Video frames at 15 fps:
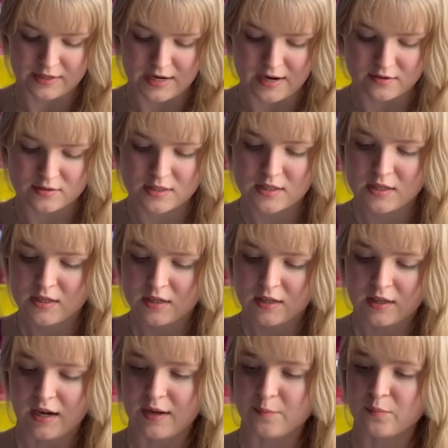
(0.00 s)
out.
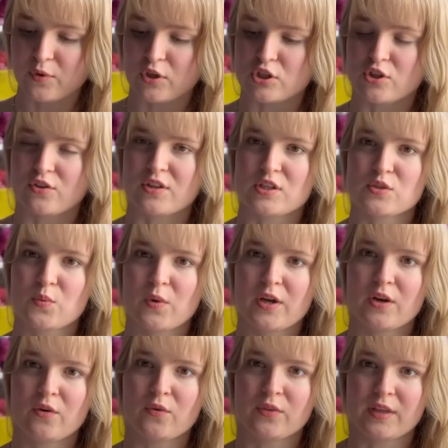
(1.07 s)
I'm pretty sure this
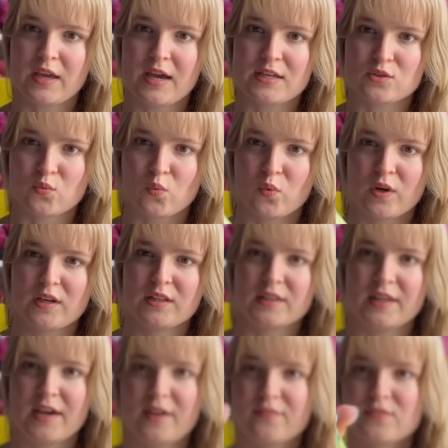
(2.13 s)
one only has 1
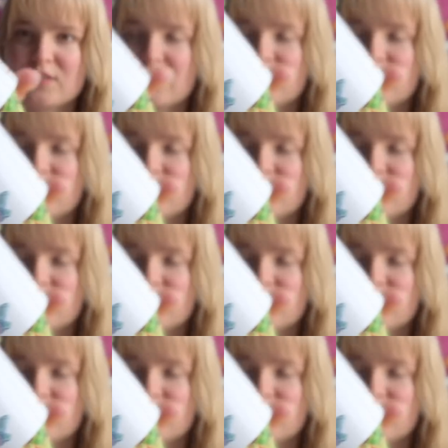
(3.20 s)
left,